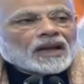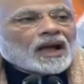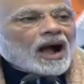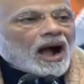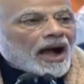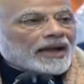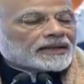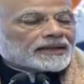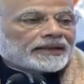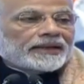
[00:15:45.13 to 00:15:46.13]
I
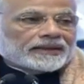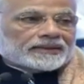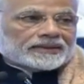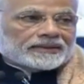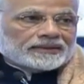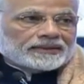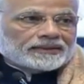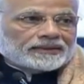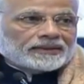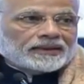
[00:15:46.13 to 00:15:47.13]
Create,
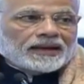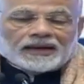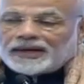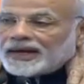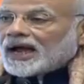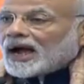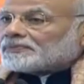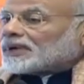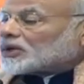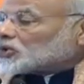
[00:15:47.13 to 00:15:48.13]
a day
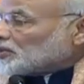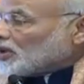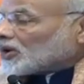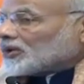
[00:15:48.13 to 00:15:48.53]
after tomorrow.